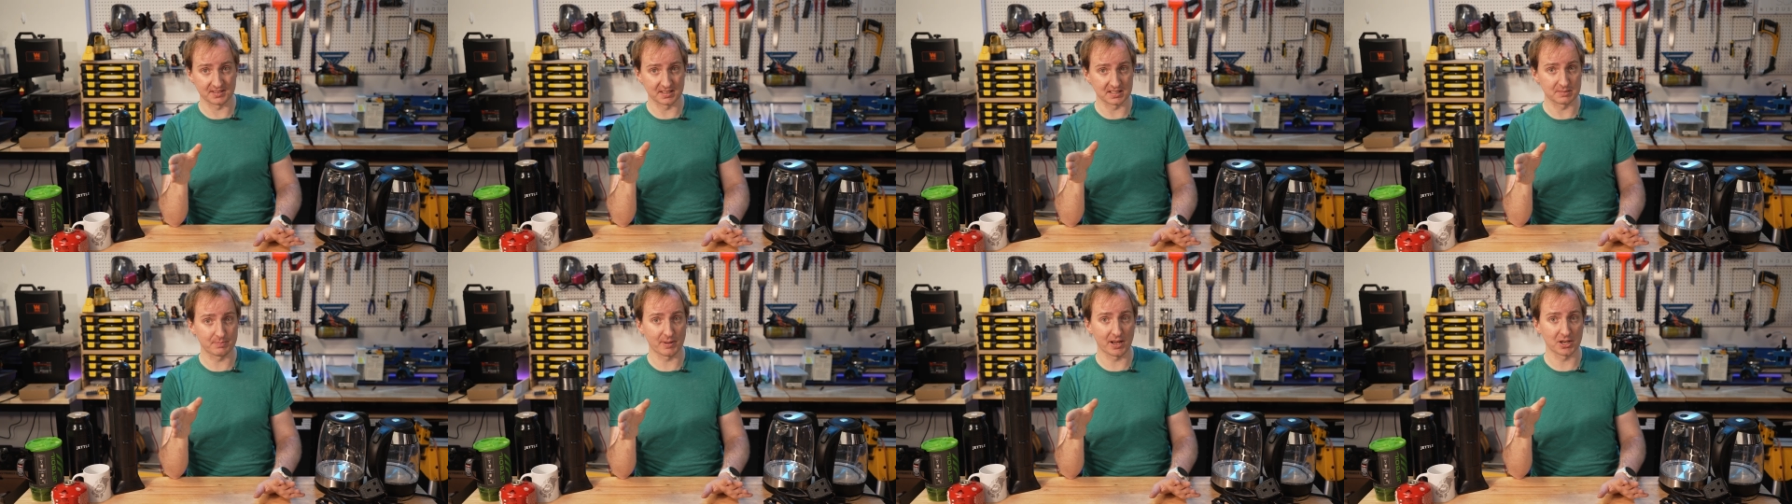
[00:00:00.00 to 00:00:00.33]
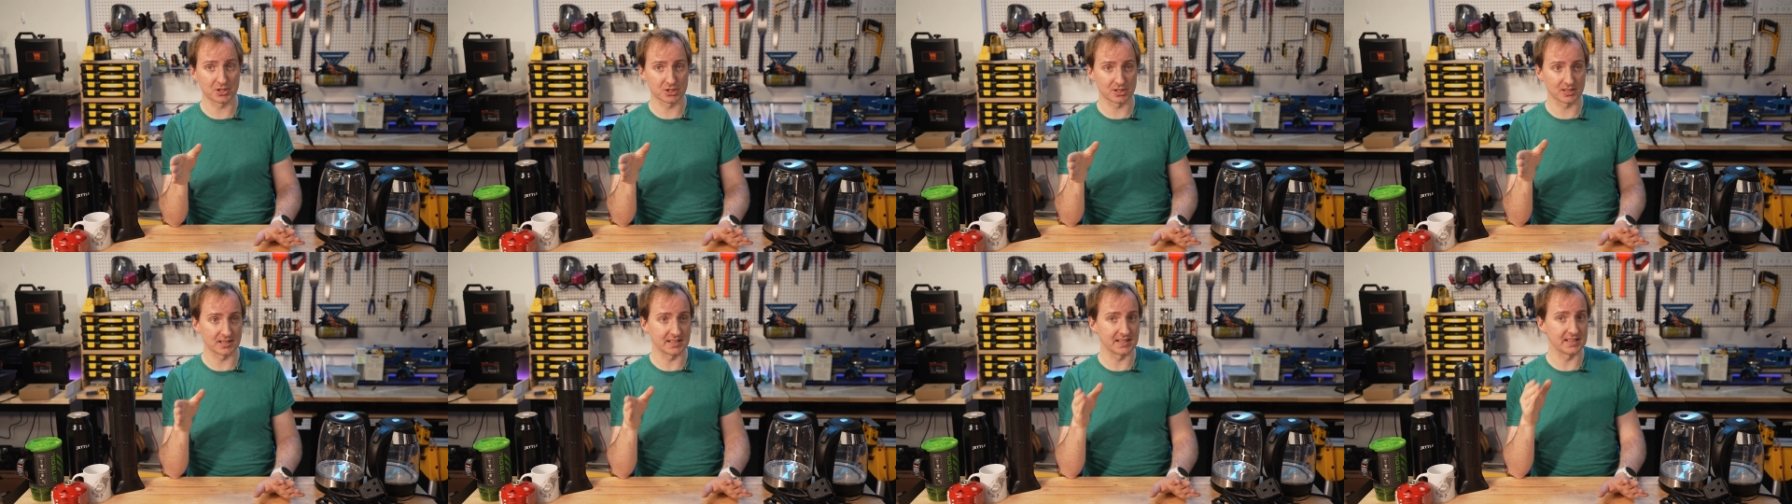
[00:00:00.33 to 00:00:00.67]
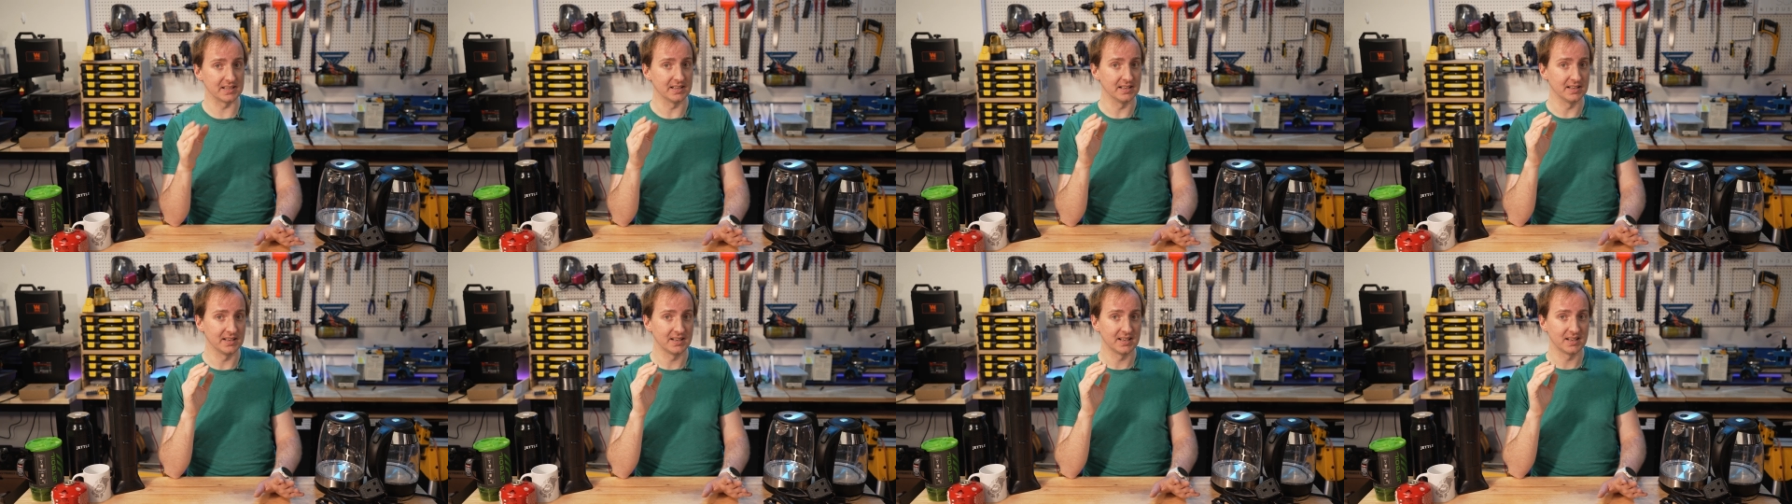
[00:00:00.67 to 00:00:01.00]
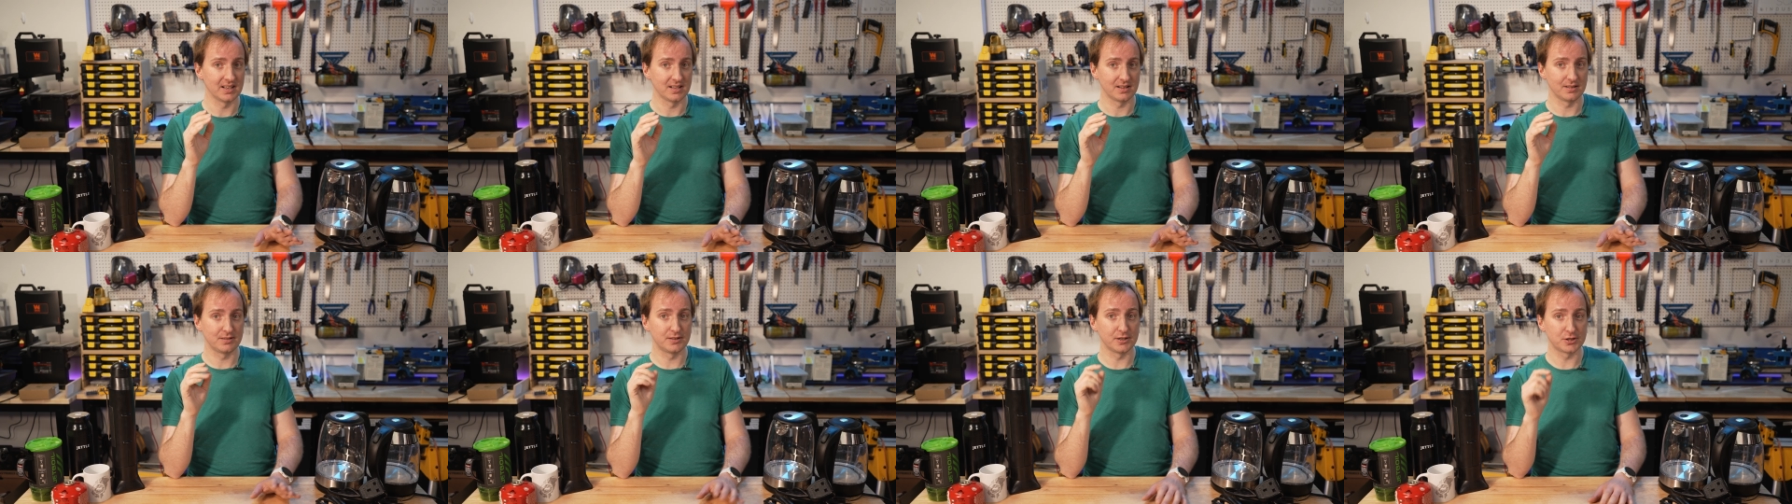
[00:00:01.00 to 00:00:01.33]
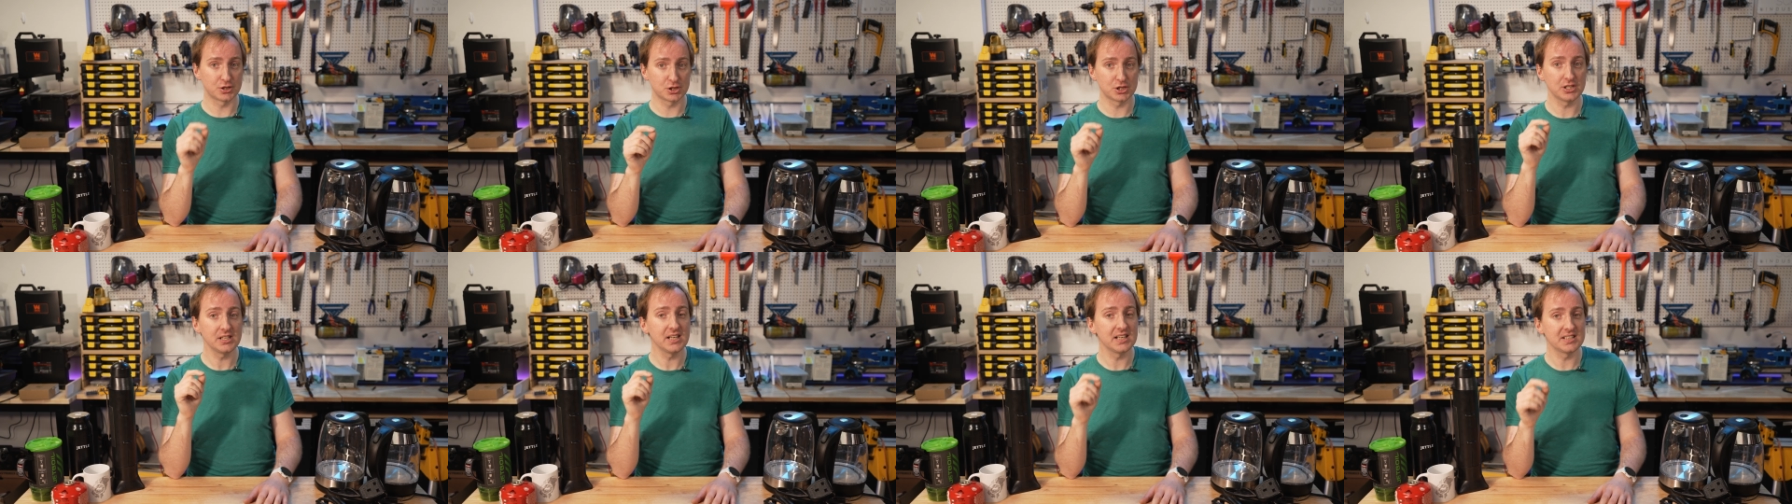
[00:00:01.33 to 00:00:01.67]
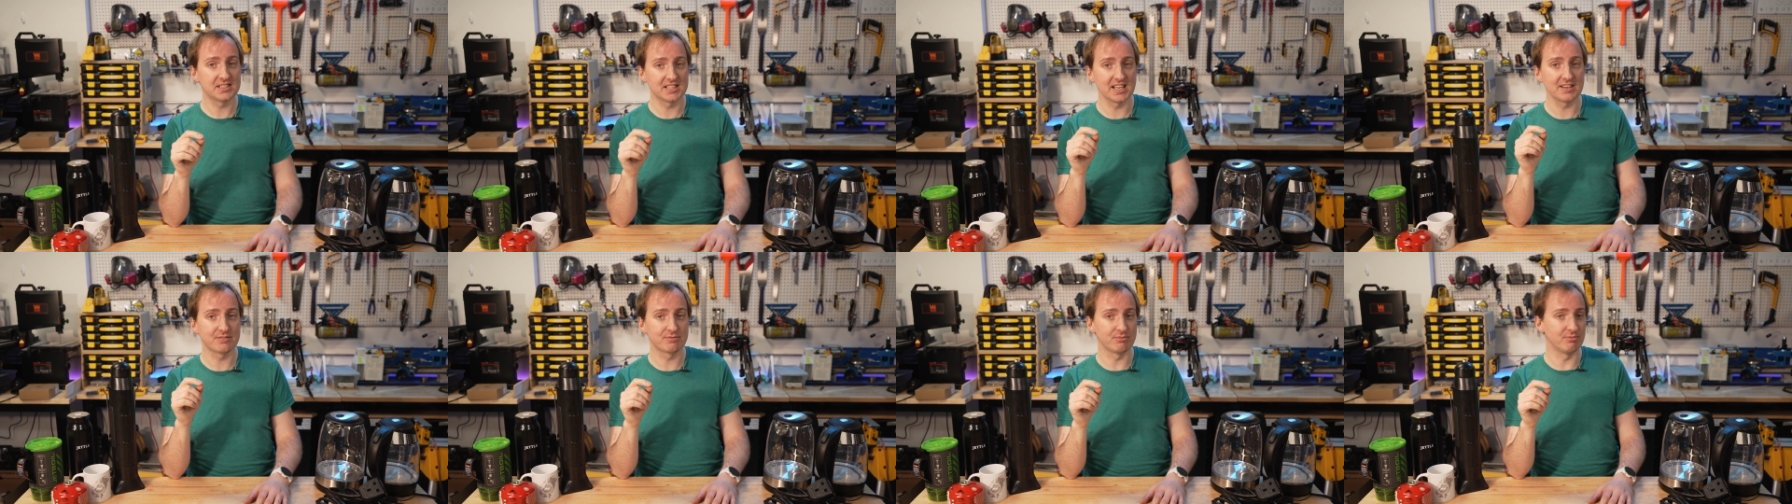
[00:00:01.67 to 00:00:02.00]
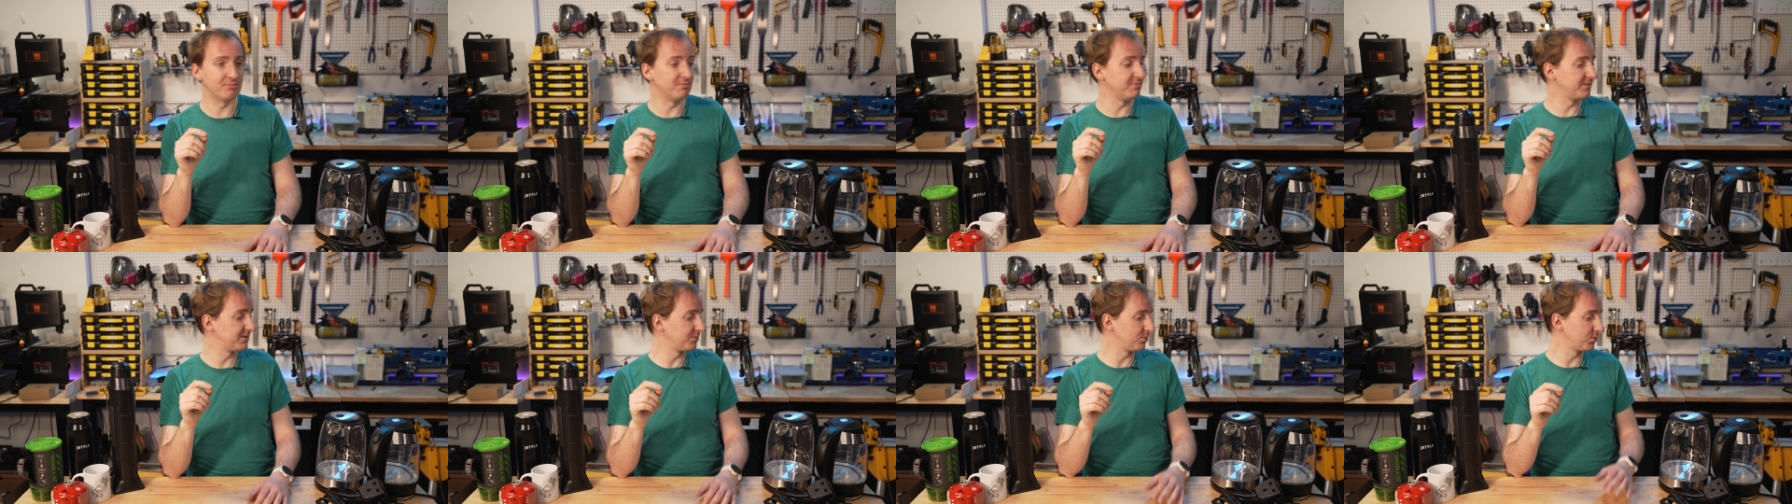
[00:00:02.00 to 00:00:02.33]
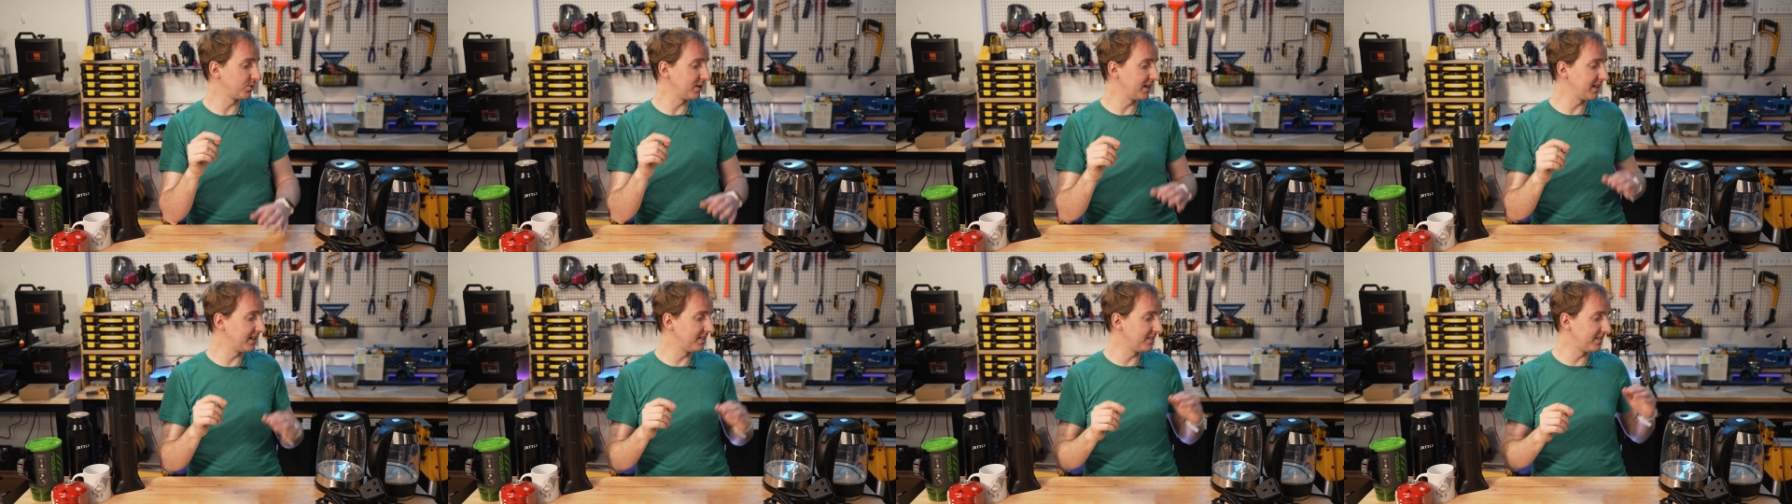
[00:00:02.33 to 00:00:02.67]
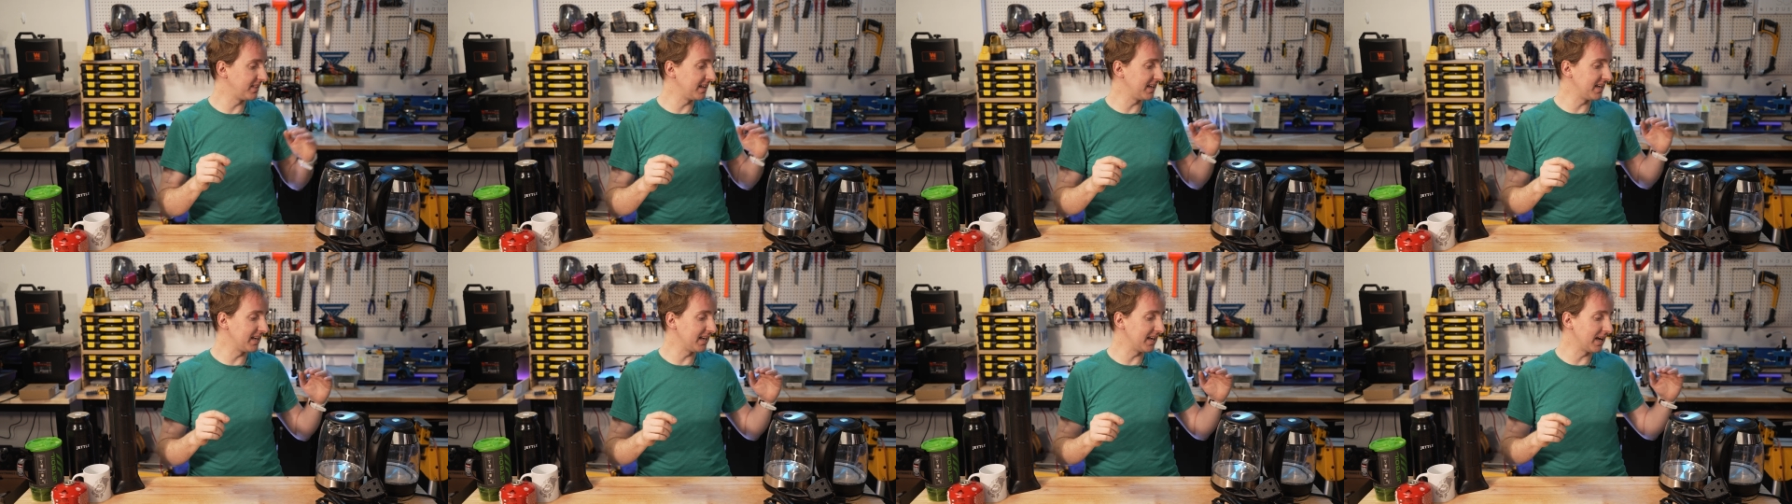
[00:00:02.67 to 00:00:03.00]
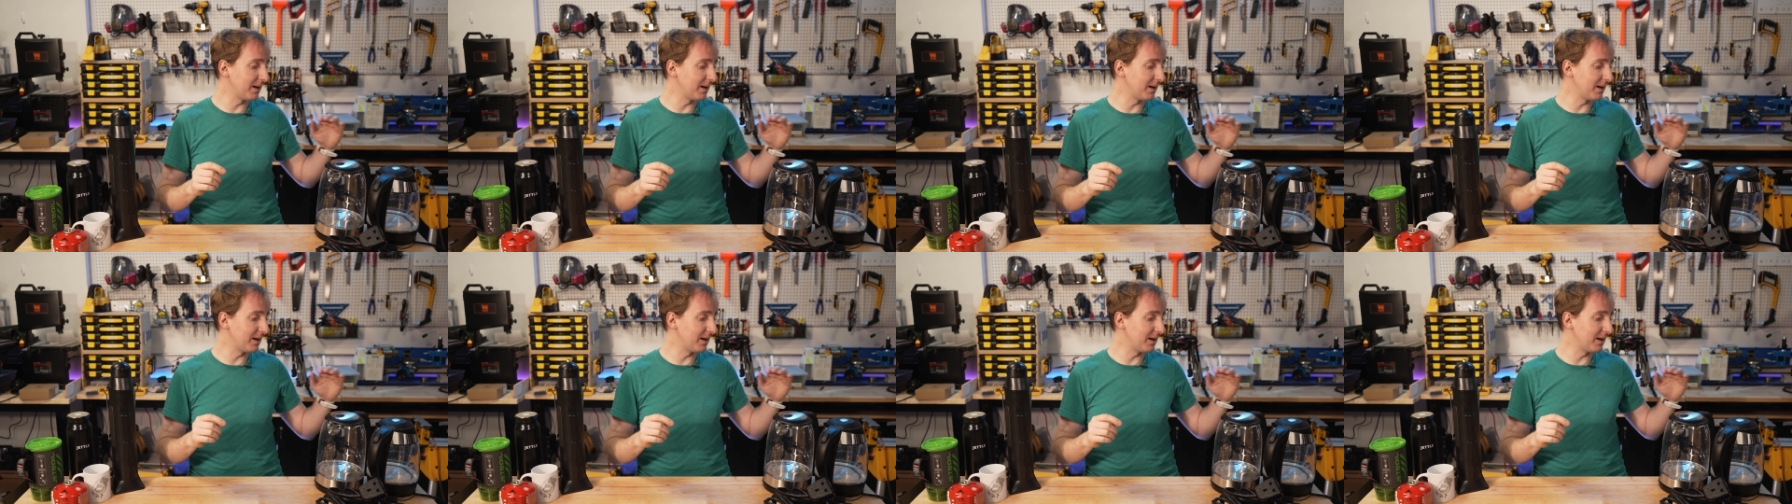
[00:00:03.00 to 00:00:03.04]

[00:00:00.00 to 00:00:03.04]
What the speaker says: especially, the sheer difference between the